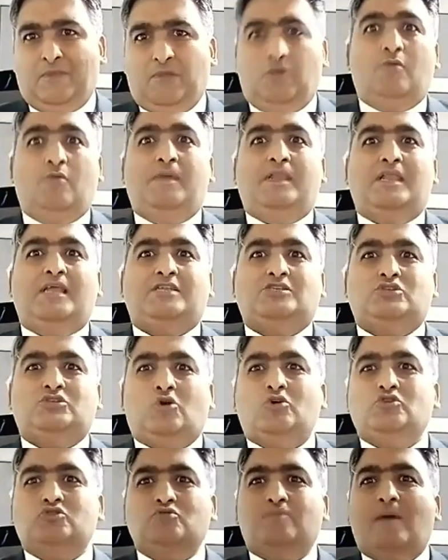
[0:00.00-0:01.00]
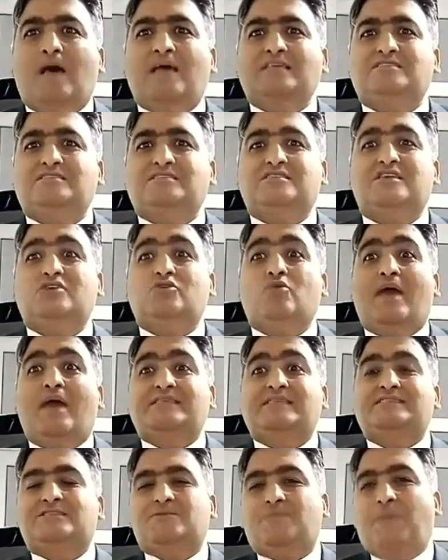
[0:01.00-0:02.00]
You've been a Toastmaster, you are
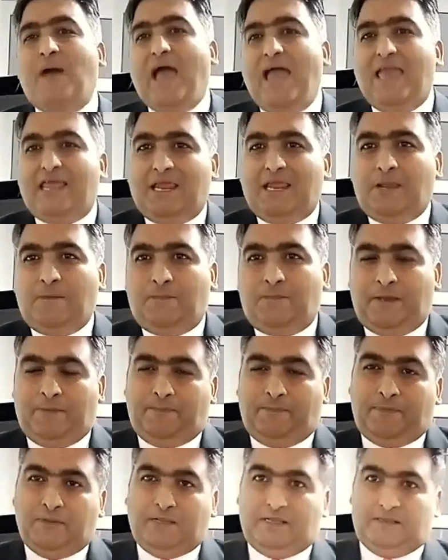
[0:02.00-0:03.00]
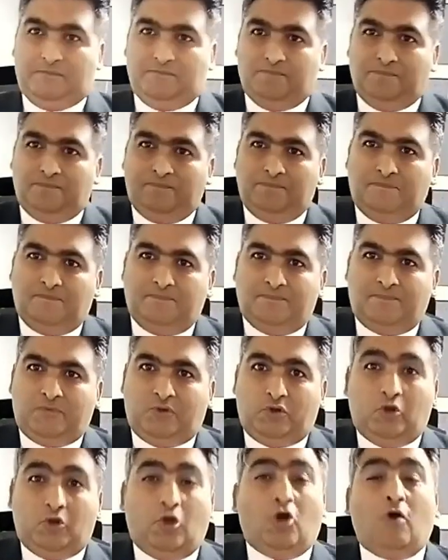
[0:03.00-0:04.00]
inspiring people.
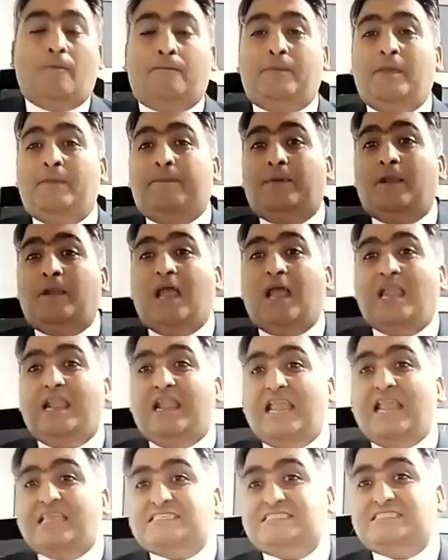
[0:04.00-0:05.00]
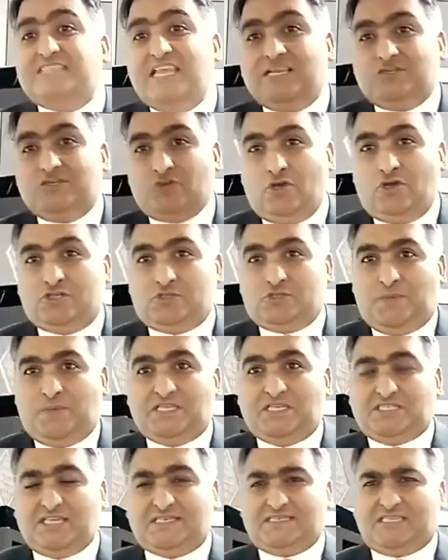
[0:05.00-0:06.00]
Your people are listening to your
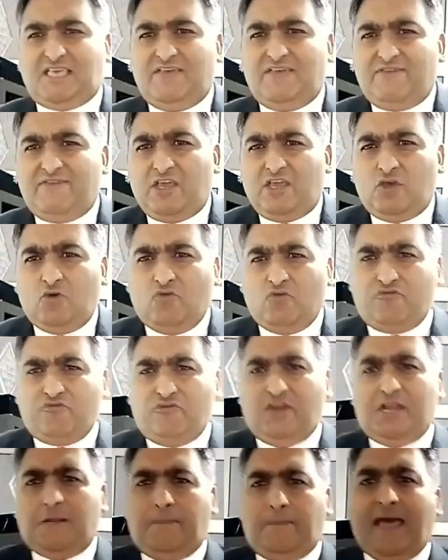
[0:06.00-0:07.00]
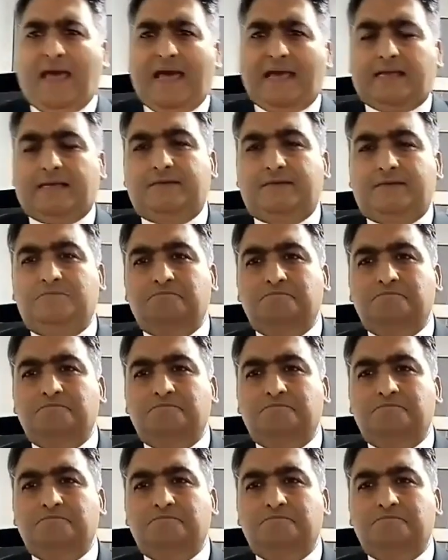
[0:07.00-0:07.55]
speeches, giving you feedback.